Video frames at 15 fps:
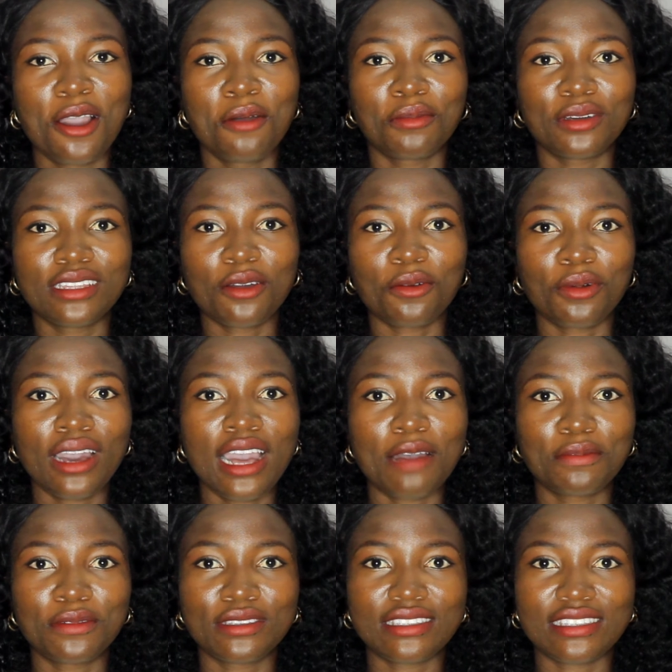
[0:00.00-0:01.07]
But then what
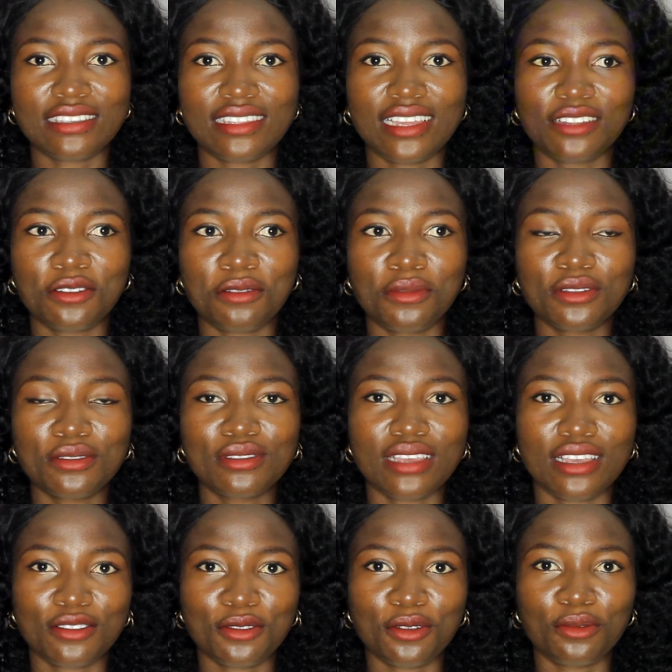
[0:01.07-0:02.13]
happens is that your muscles
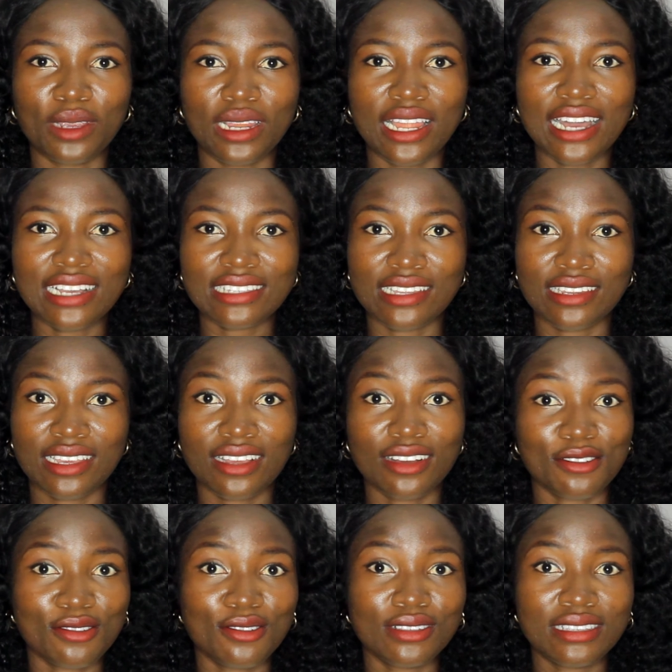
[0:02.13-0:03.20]
are so relaxed and it
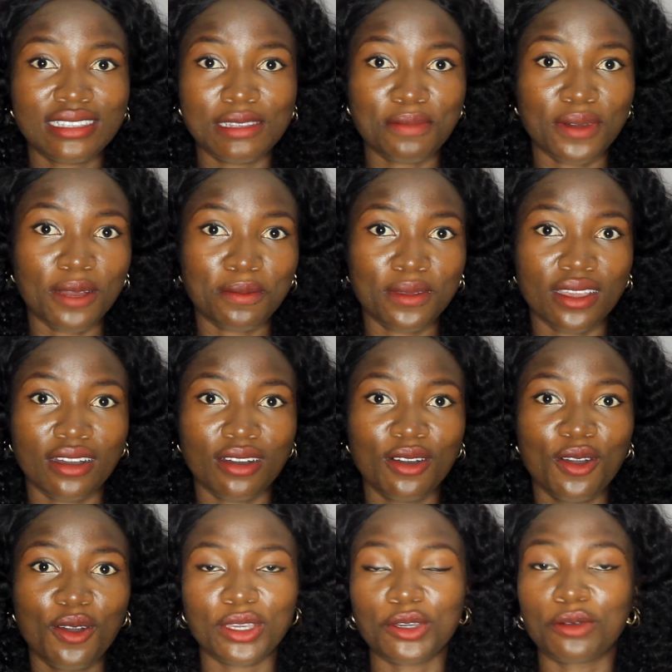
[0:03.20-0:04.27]
can cause sleep apnea.
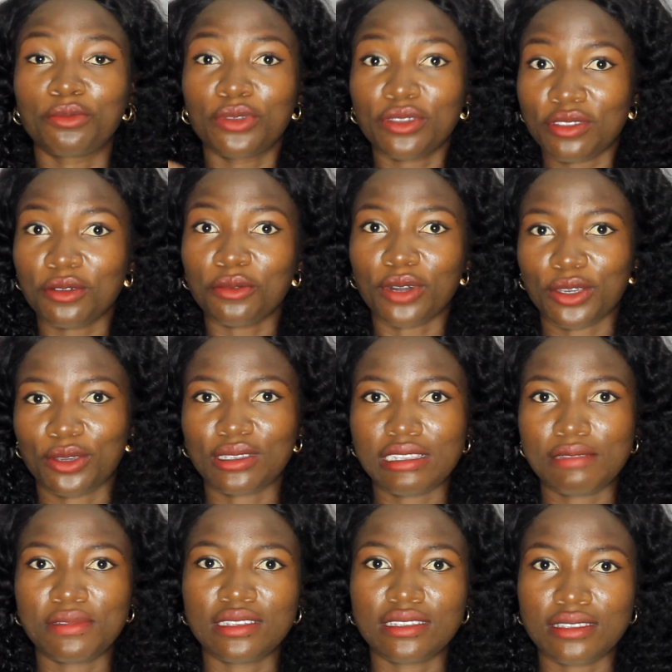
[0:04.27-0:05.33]
Your breathing while you're
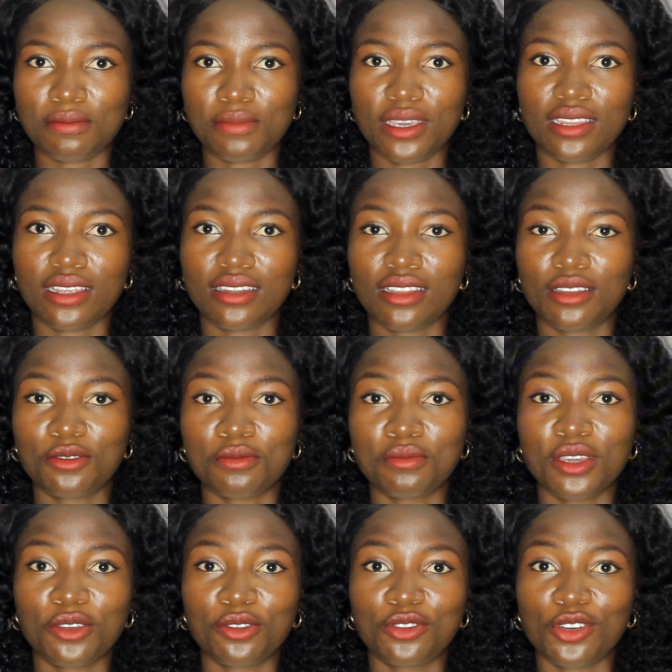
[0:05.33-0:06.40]
sleeping is impaired, and then to
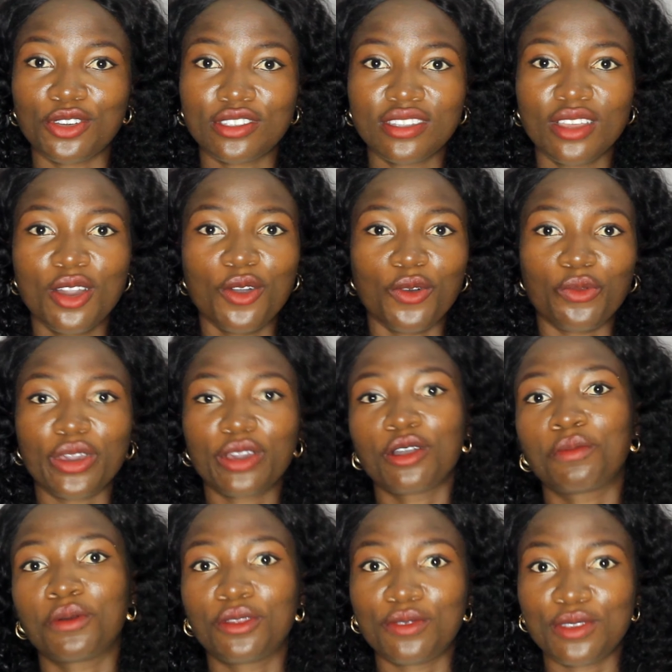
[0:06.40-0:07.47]
make you just wake
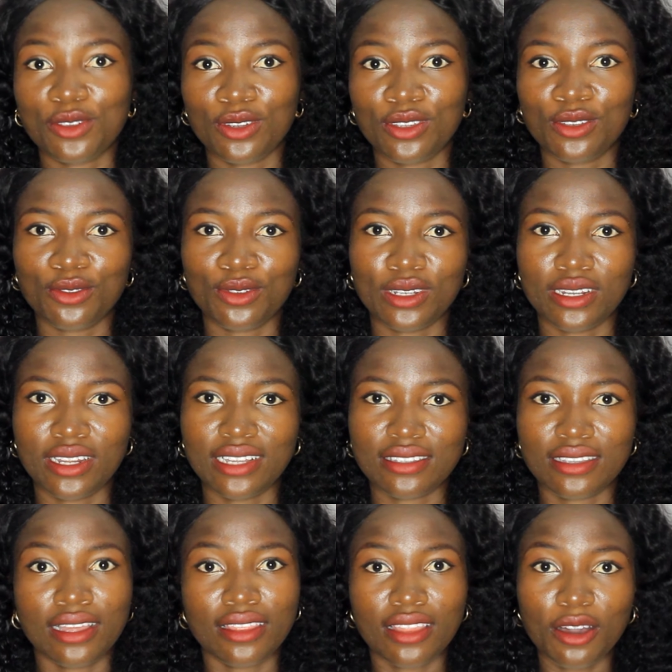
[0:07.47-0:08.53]
up all of a sudden during the night,
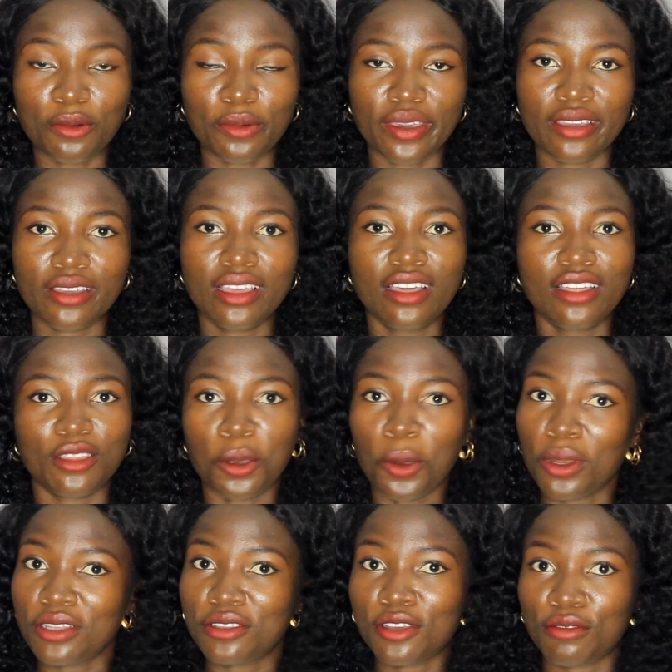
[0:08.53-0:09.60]
and that way the
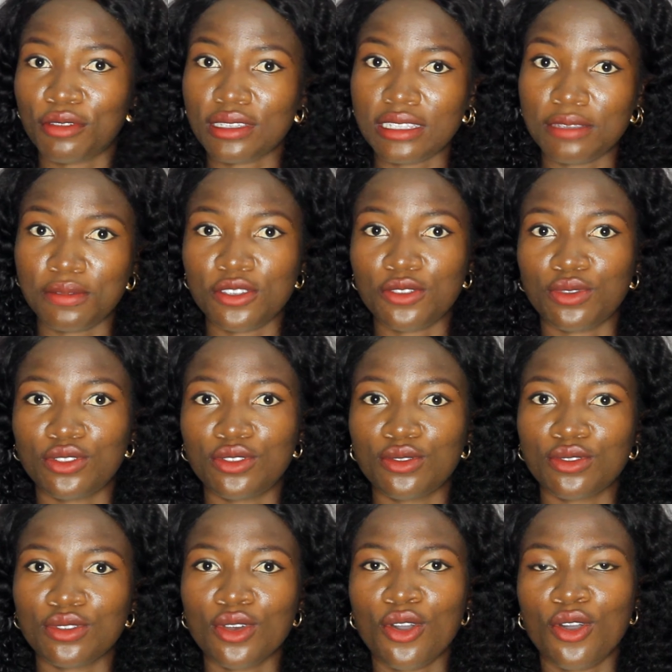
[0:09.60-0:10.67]
quality of your sleep is
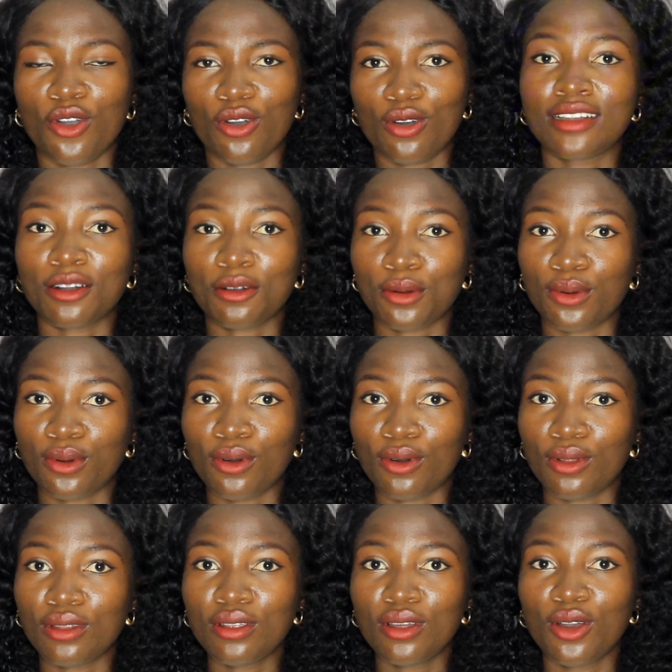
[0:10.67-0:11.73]
reduced.
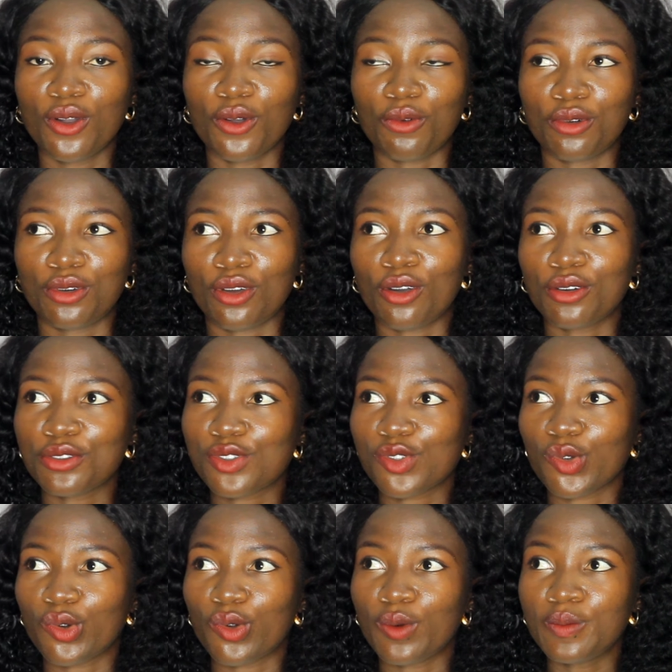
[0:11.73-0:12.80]
Alcohol will
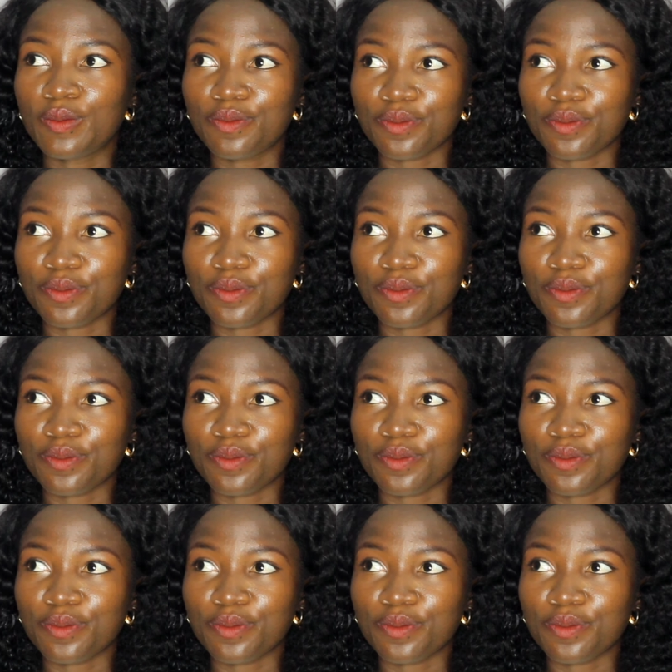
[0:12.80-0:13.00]
also